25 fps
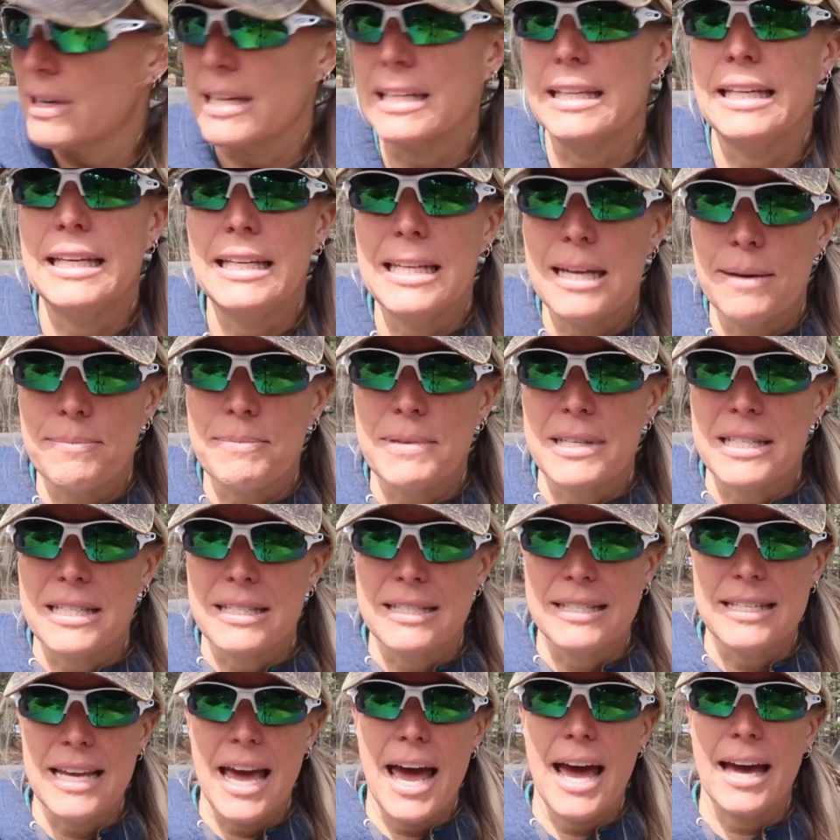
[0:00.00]
clean up this
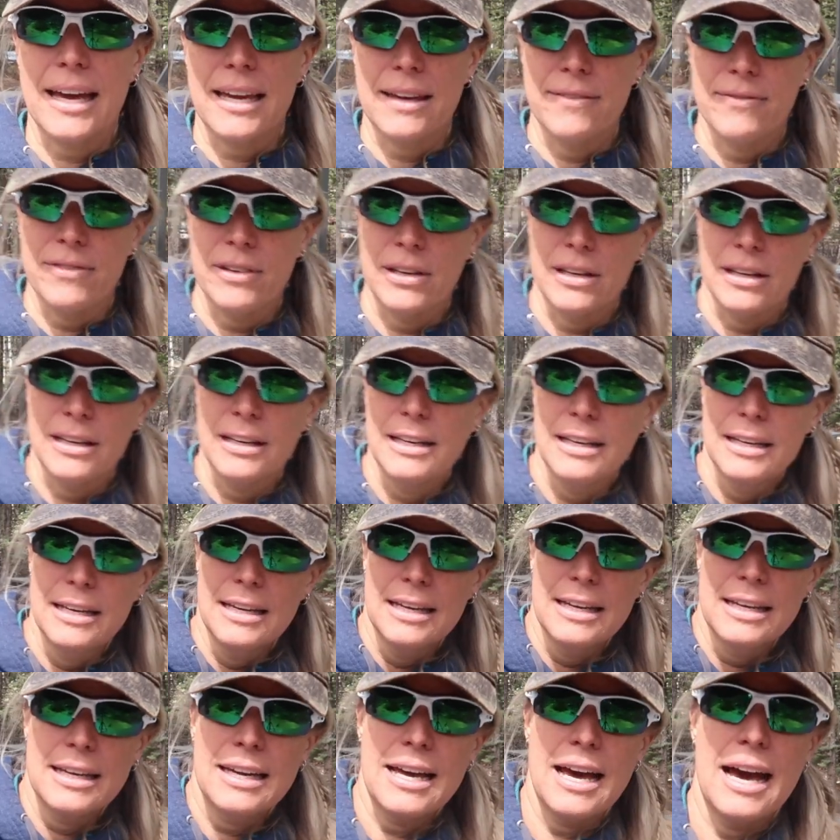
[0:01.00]
deck. If you
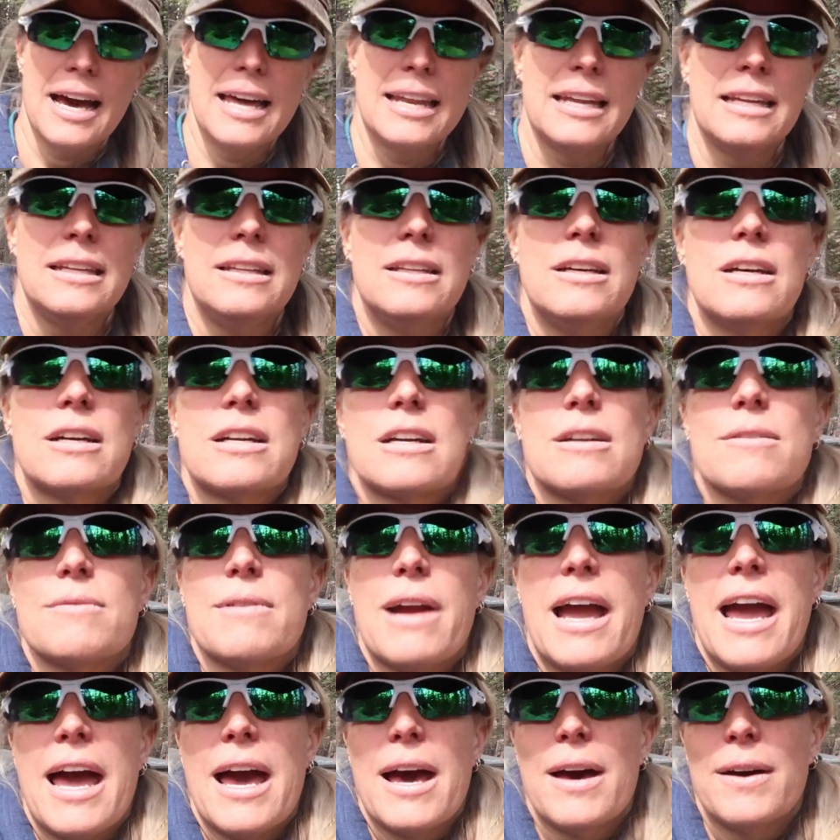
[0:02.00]
kind of look
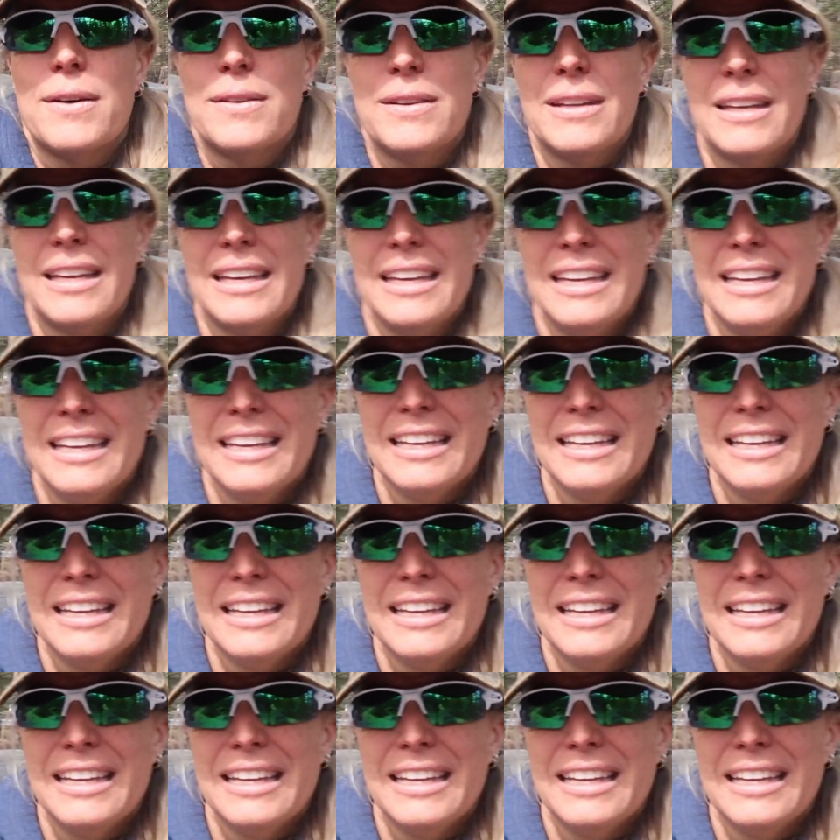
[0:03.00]
around,